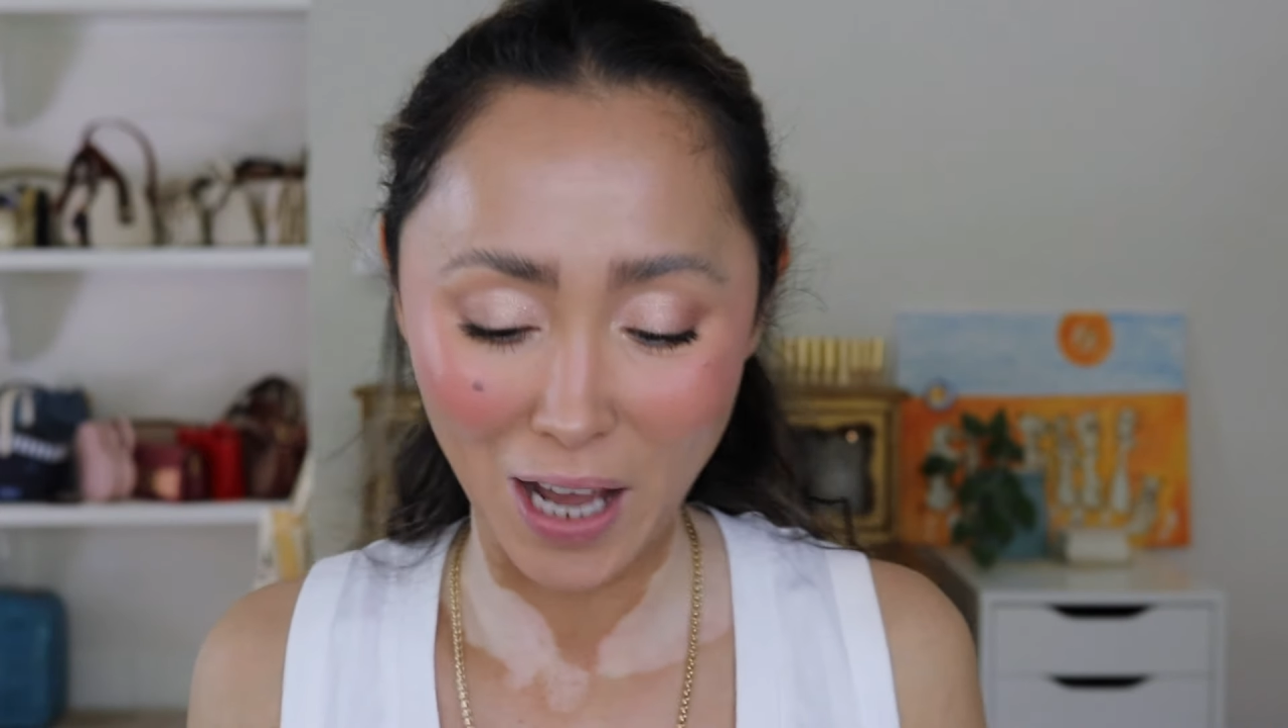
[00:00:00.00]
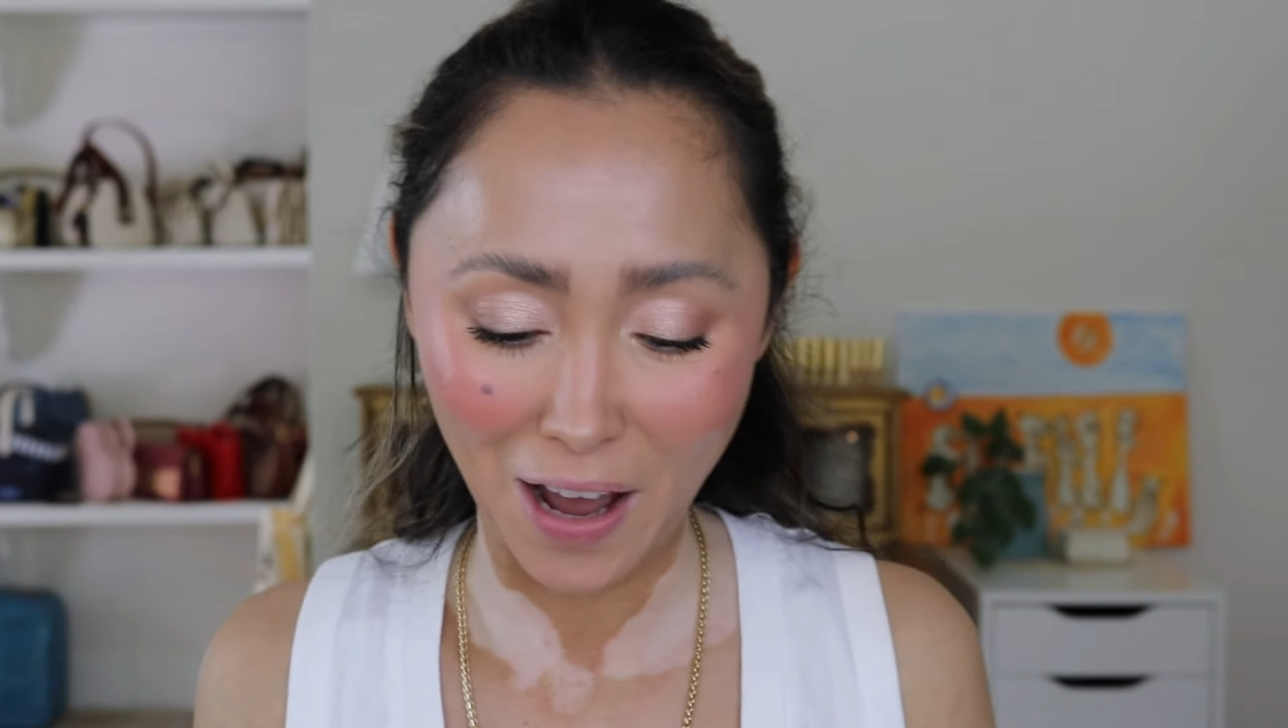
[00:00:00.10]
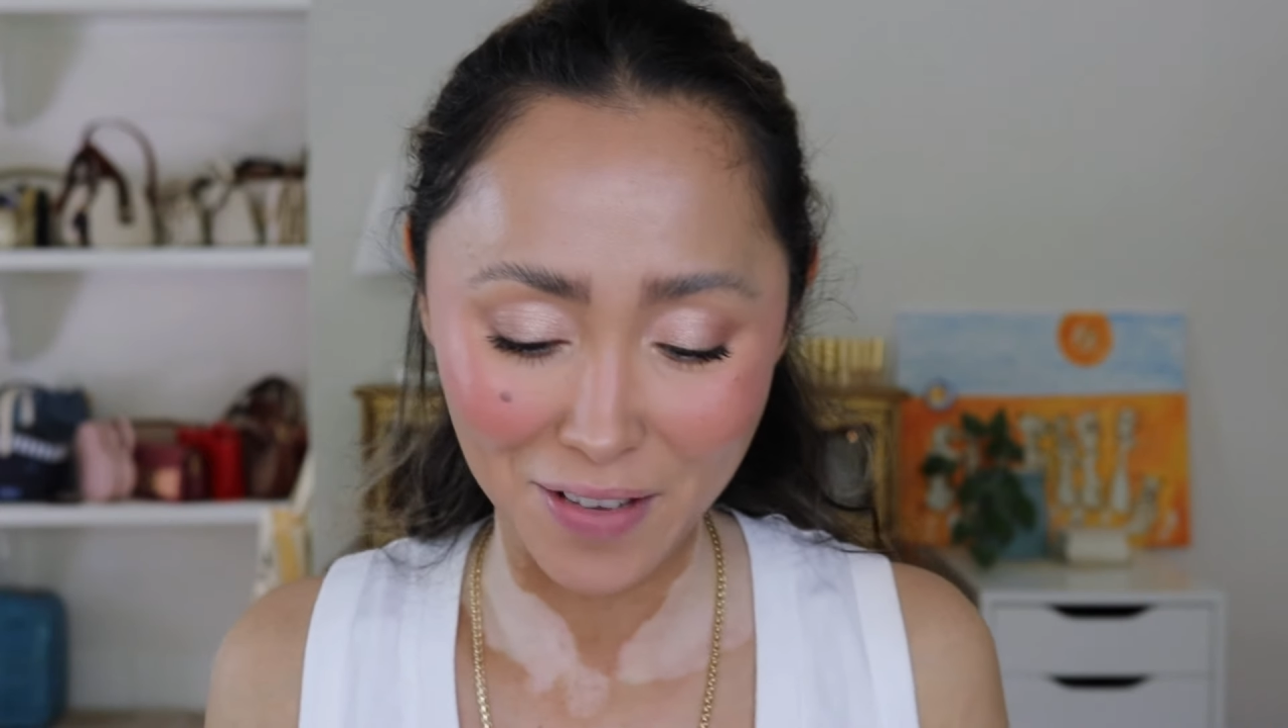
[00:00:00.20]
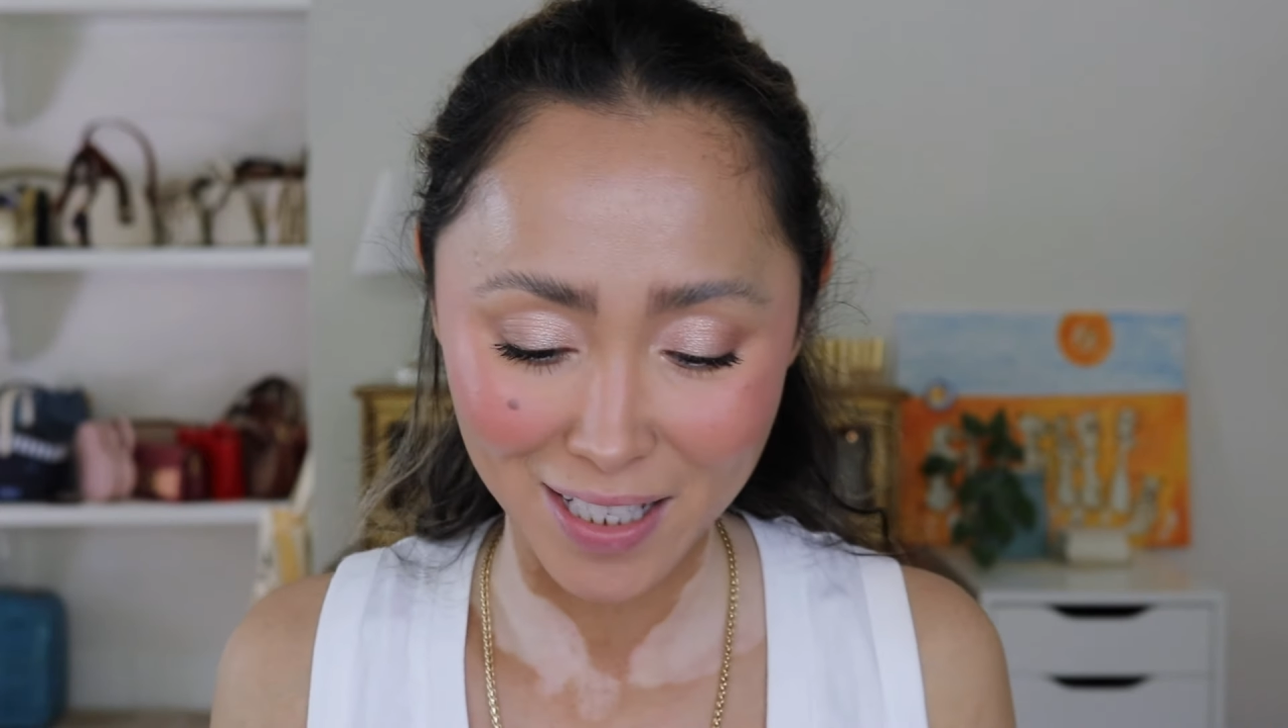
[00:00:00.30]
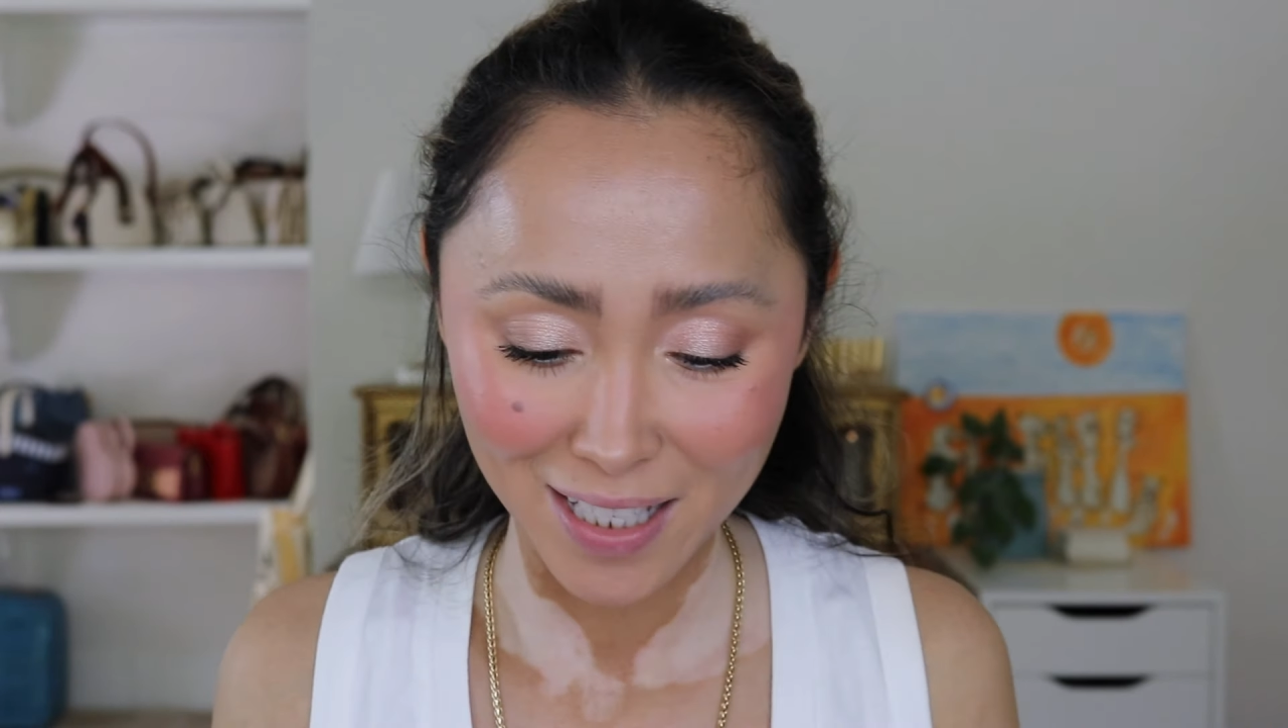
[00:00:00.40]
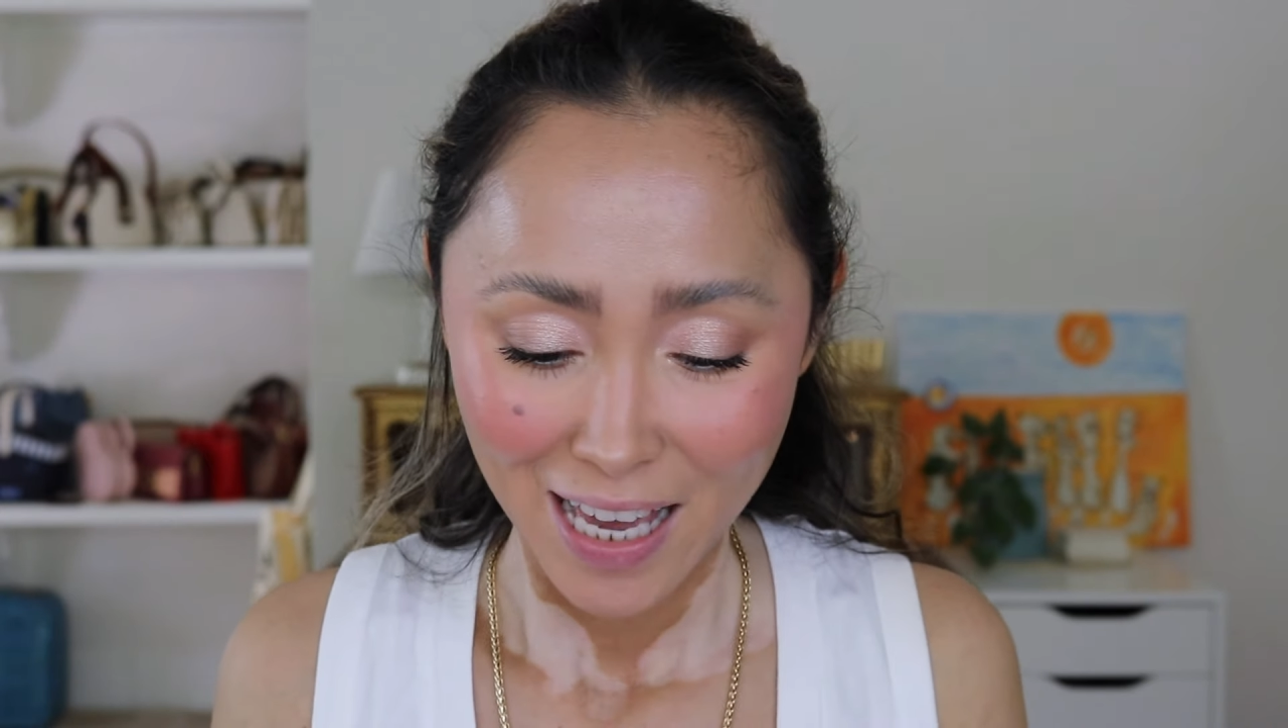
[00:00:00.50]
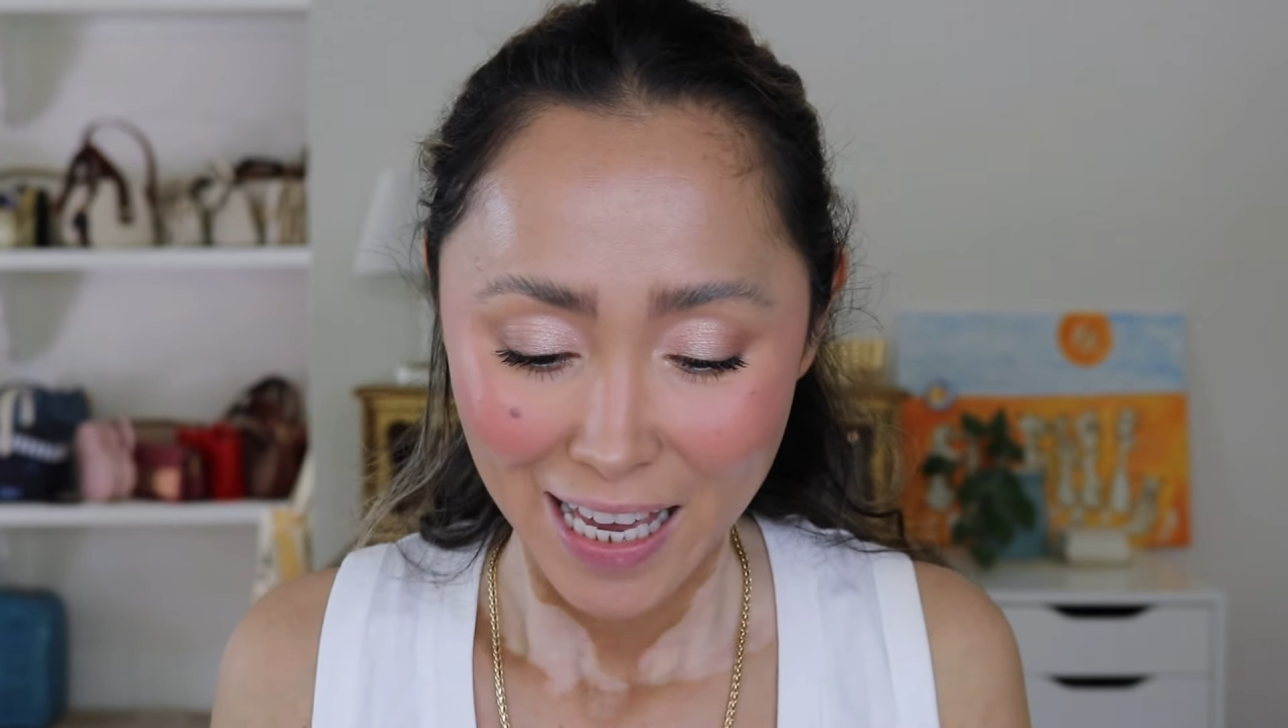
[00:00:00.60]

have it.